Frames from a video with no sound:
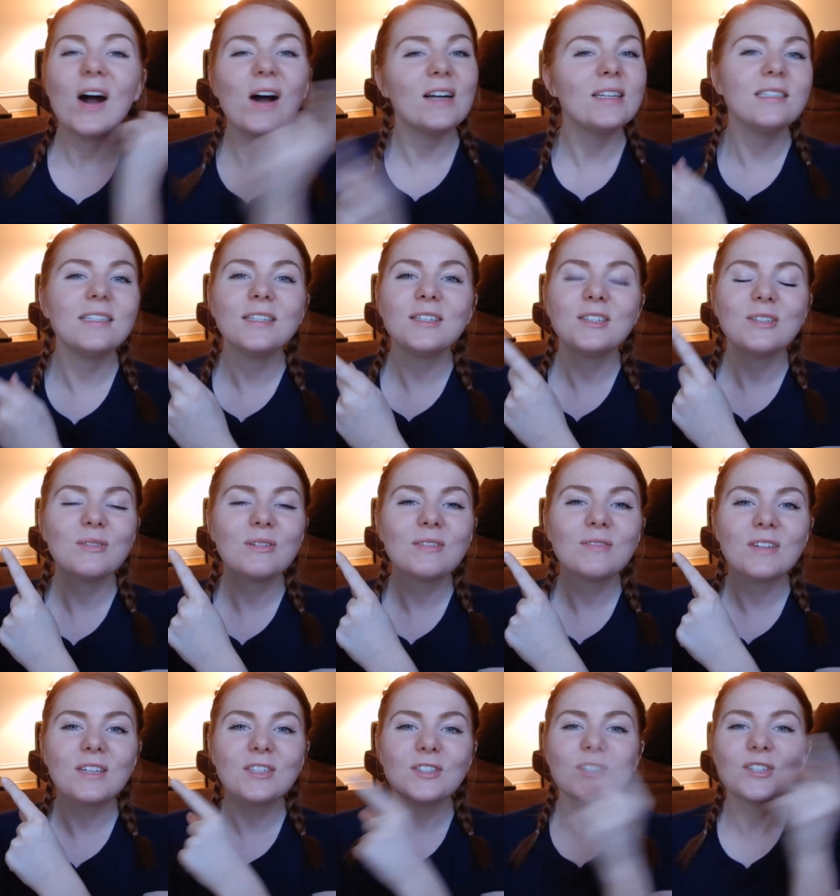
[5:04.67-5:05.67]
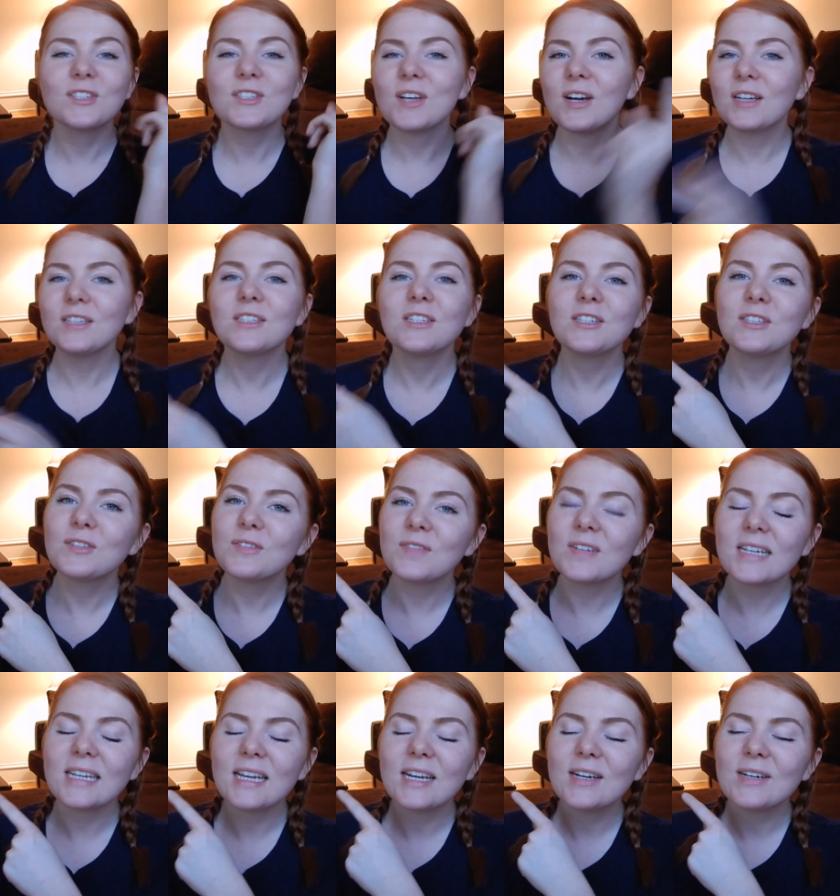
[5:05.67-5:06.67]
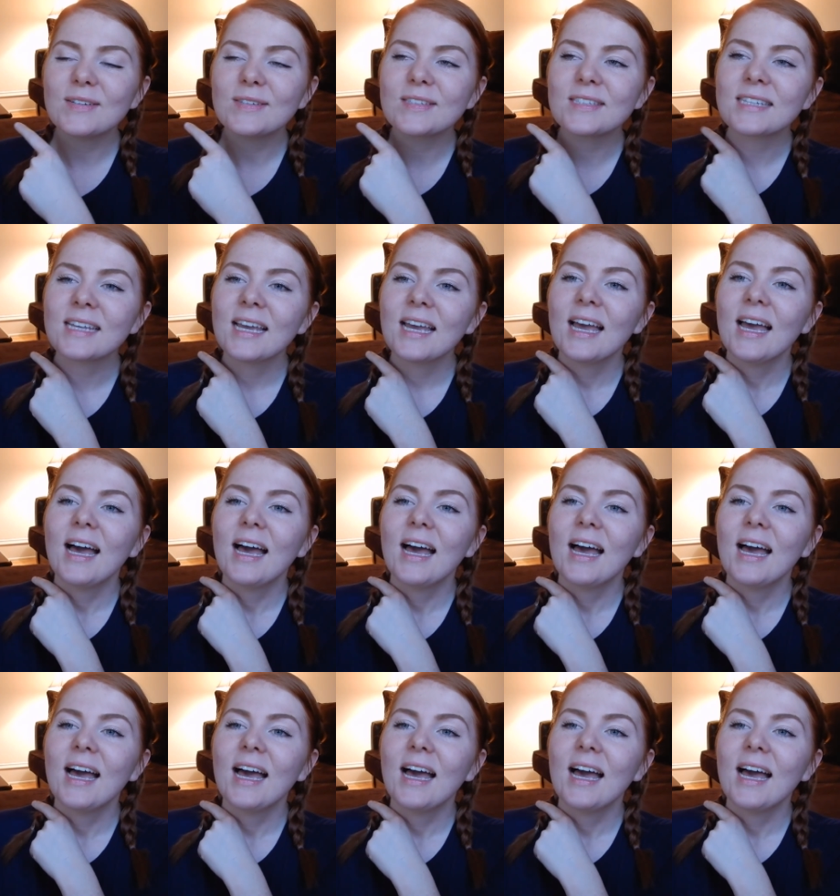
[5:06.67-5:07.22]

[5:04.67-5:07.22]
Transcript: on to new adventures, on to new videos.